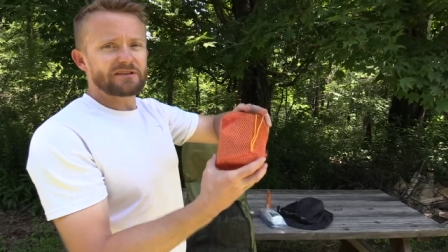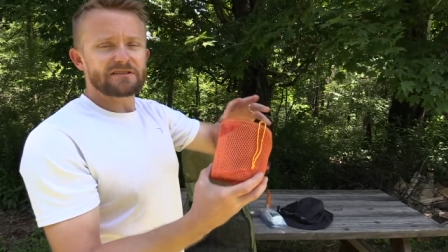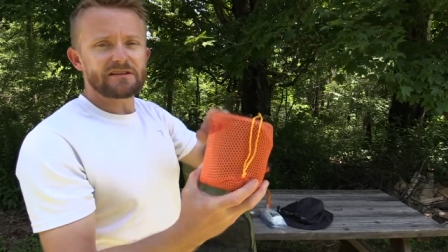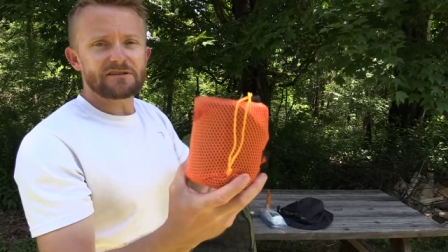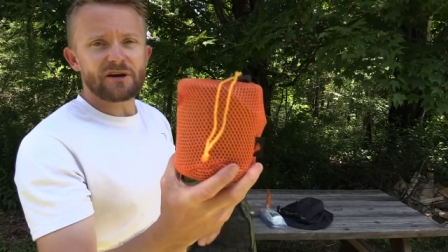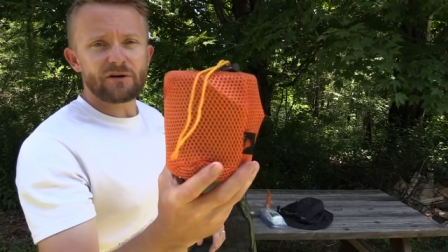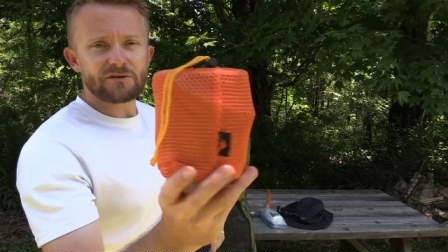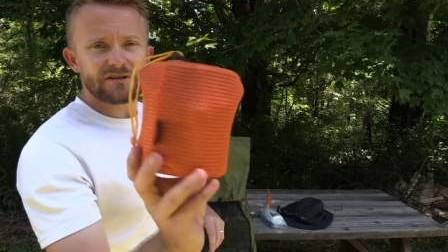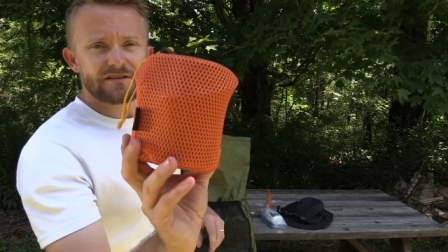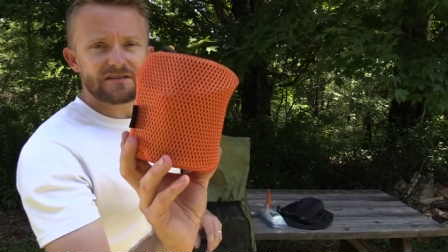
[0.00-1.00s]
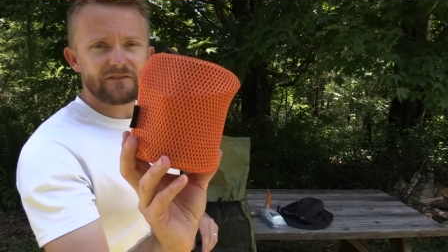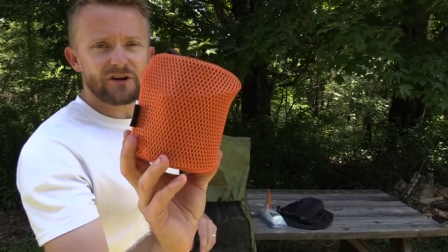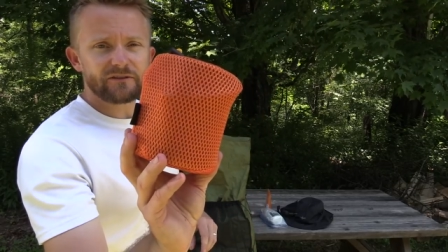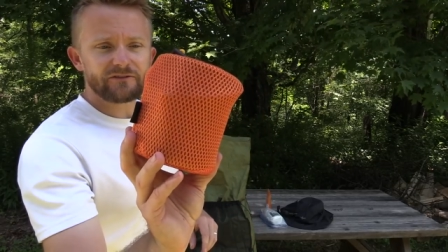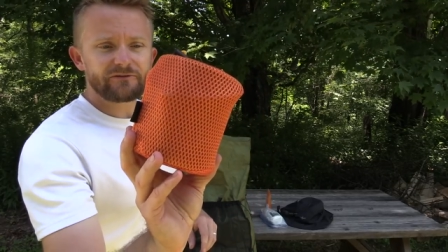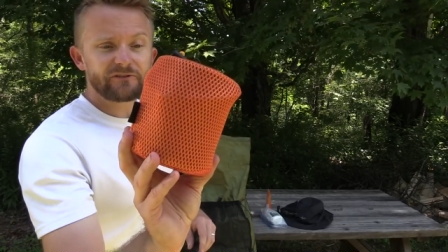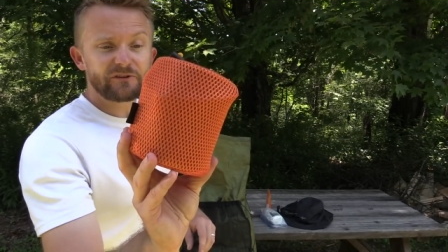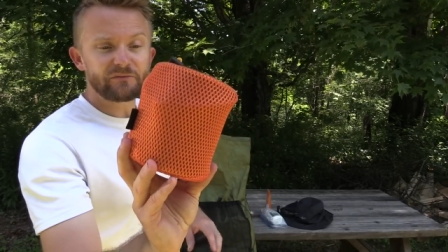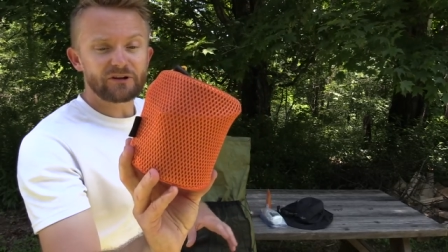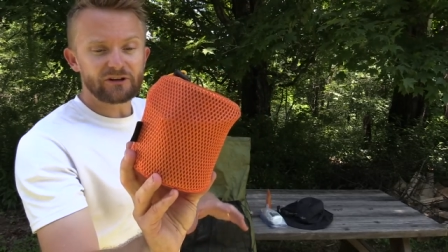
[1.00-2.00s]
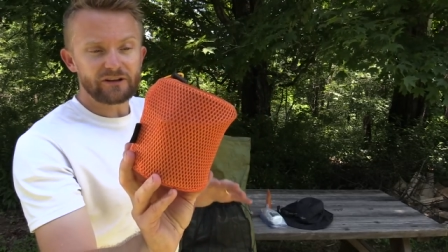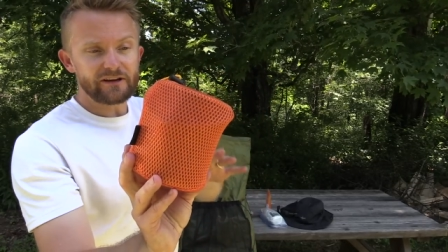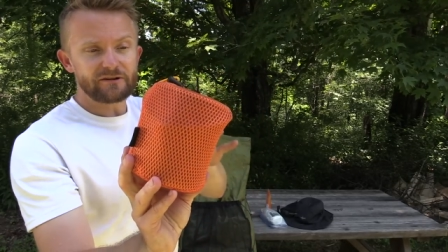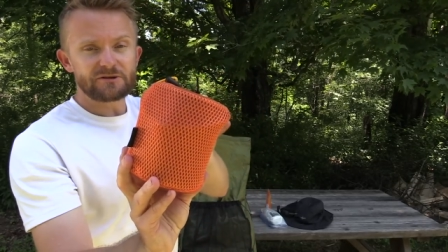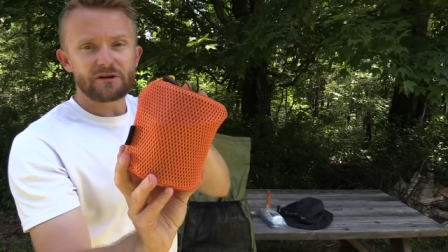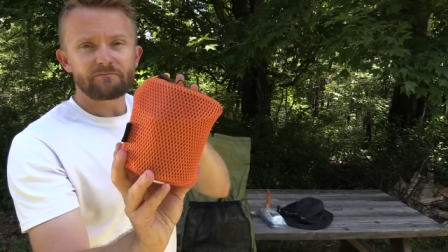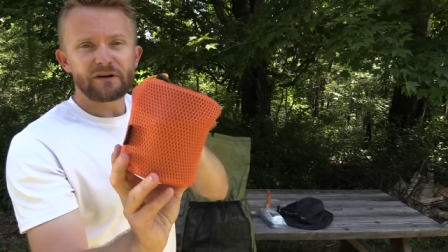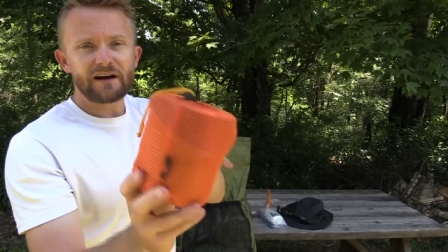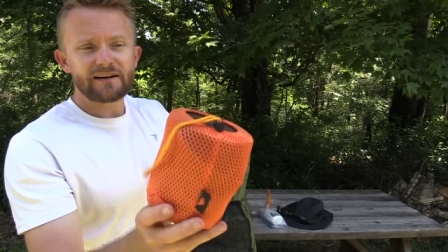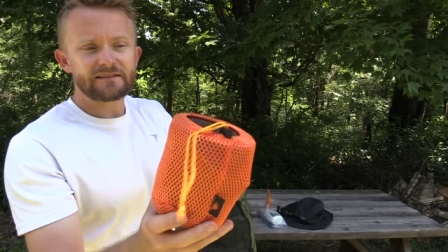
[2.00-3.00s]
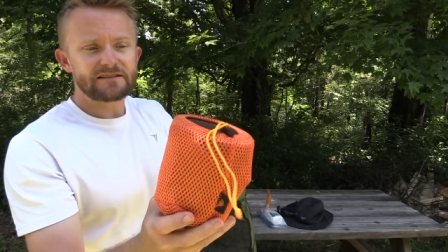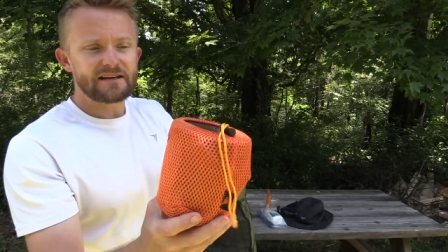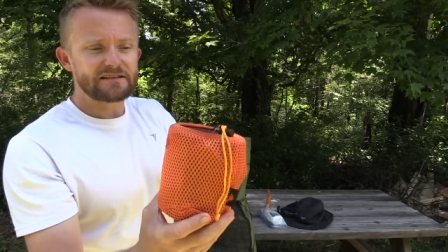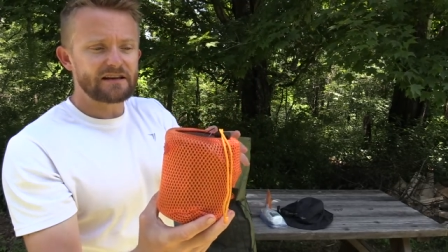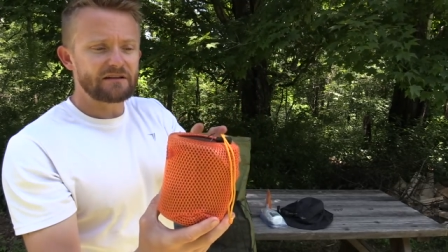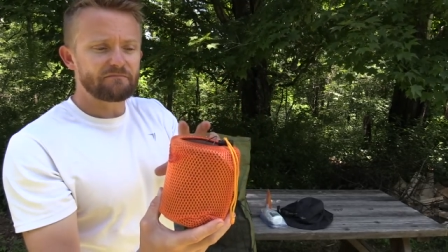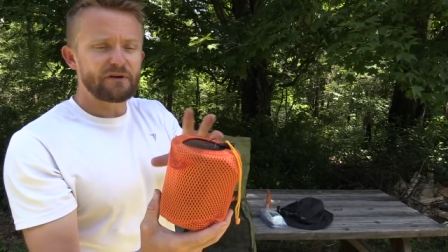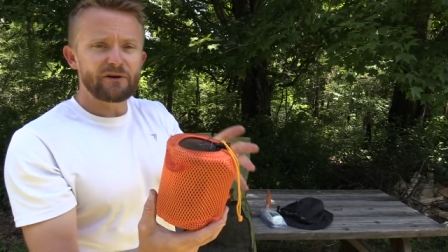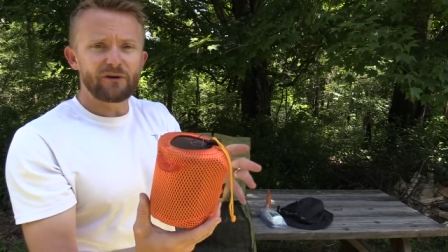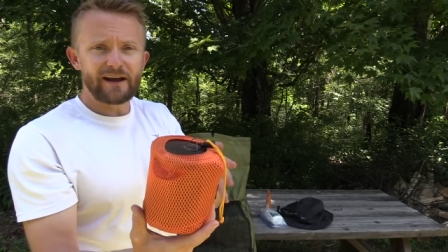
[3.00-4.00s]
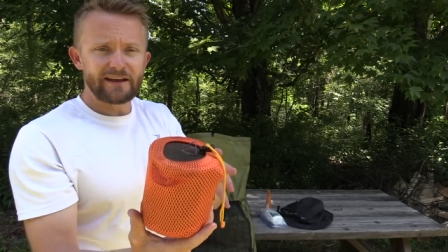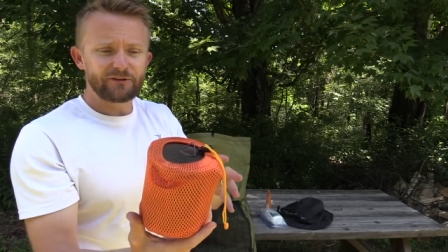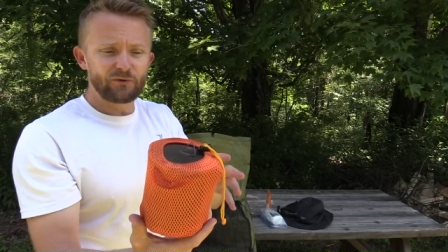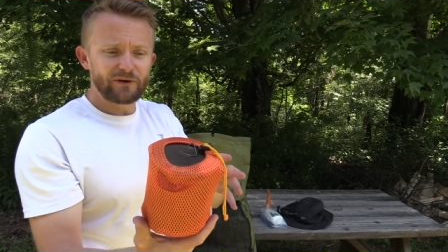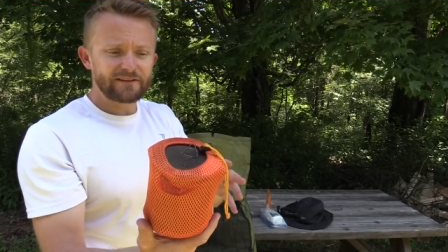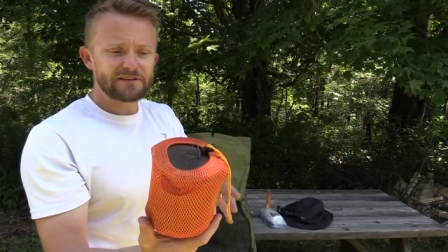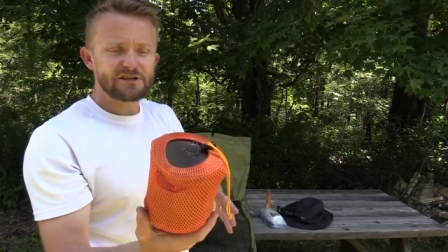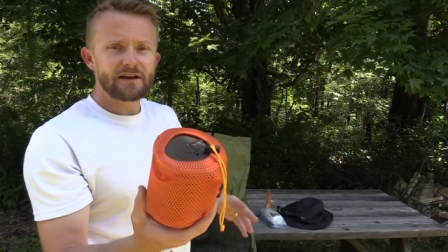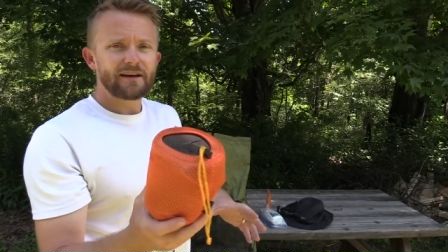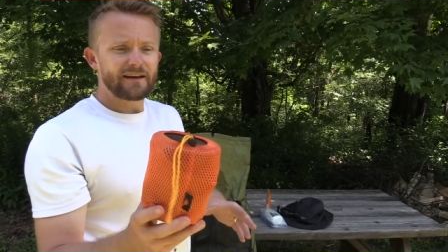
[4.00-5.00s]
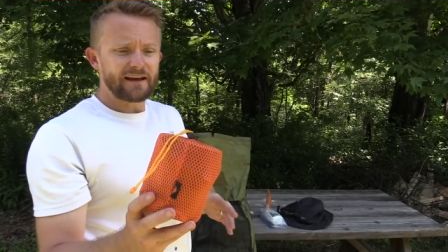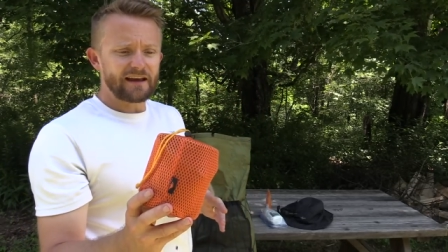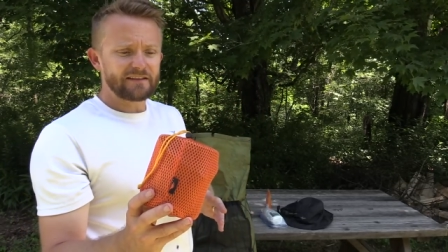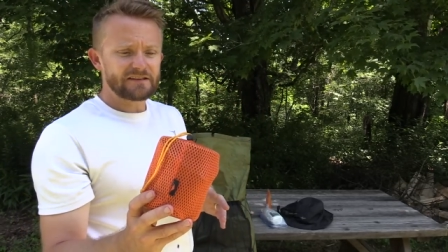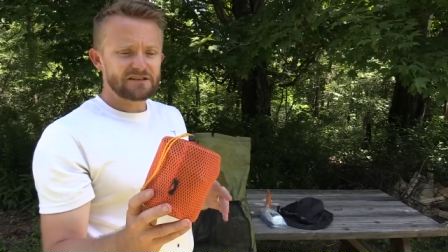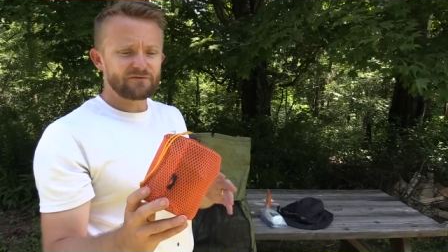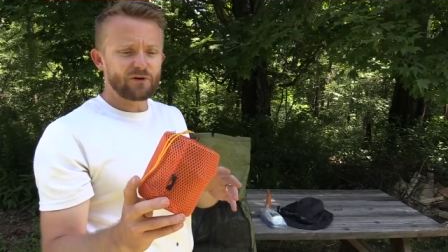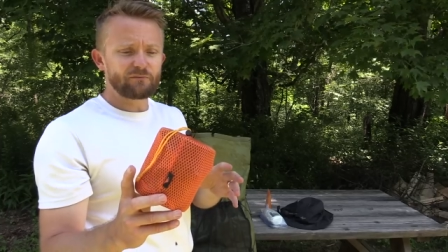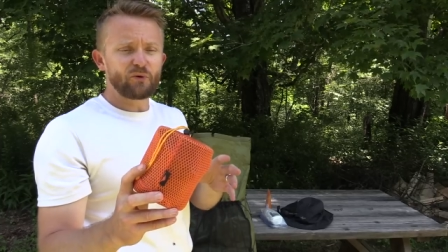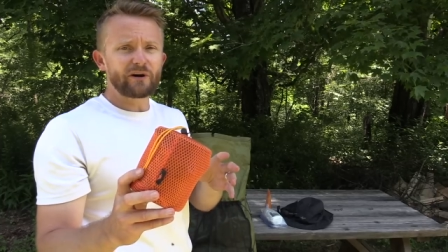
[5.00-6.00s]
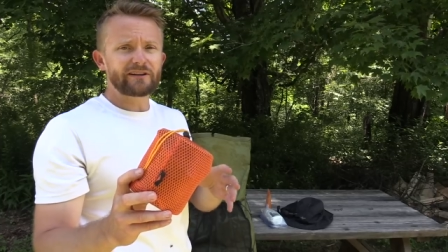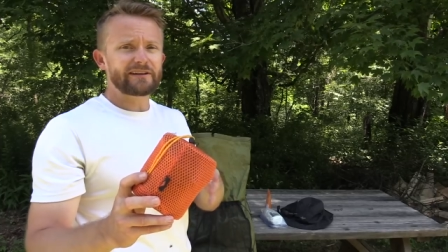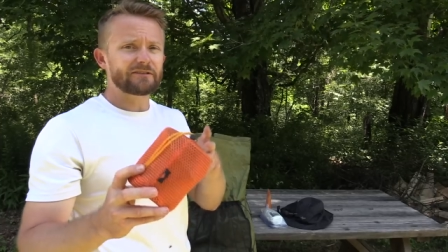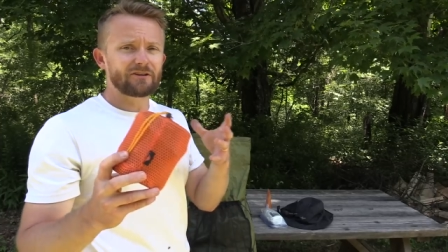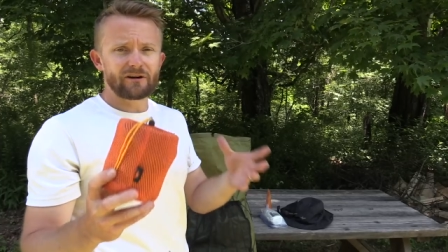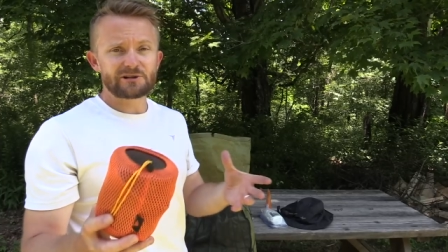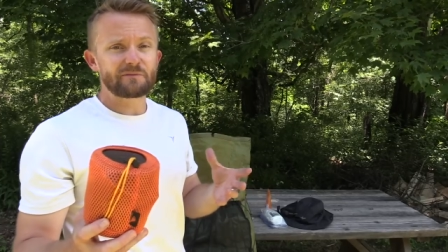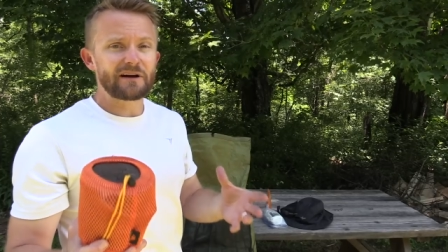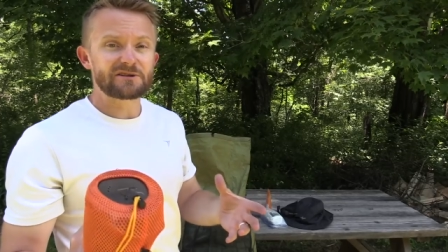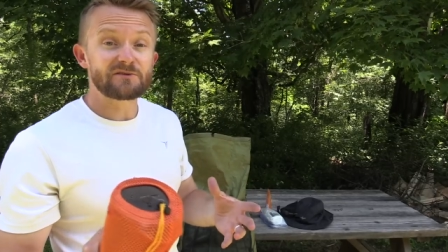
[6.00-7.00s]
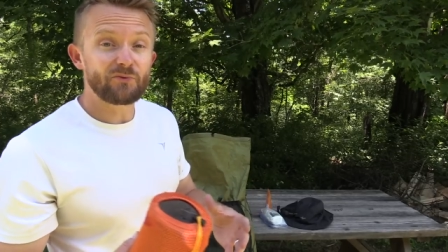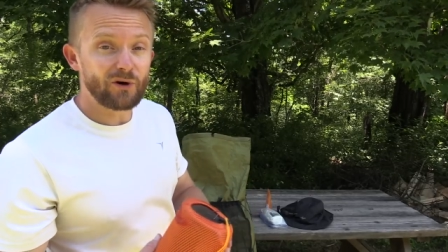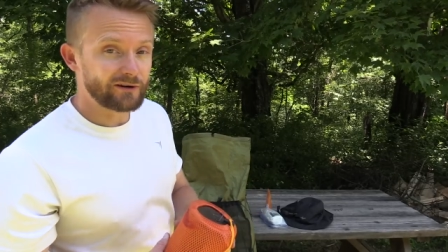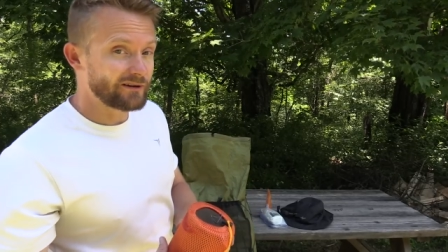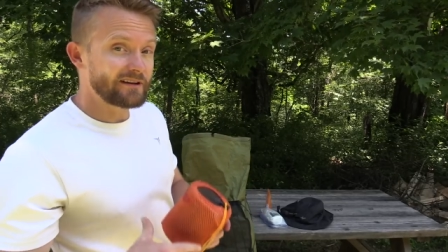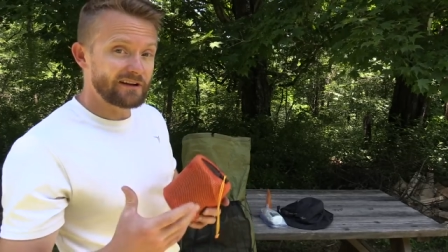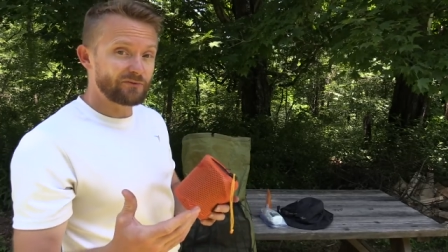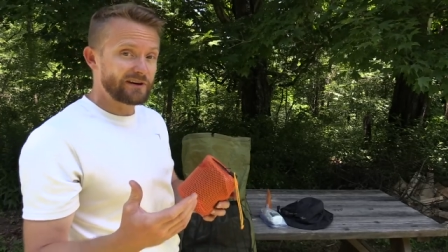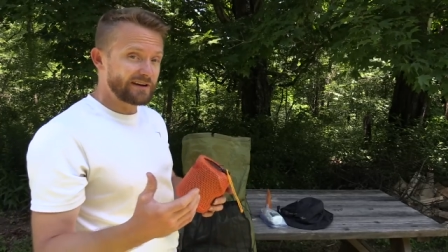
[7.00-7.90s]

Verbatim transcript: is the Toaks 750 milliliters pot. This has a bail handle with it, and this is for boiling large amounts of water if we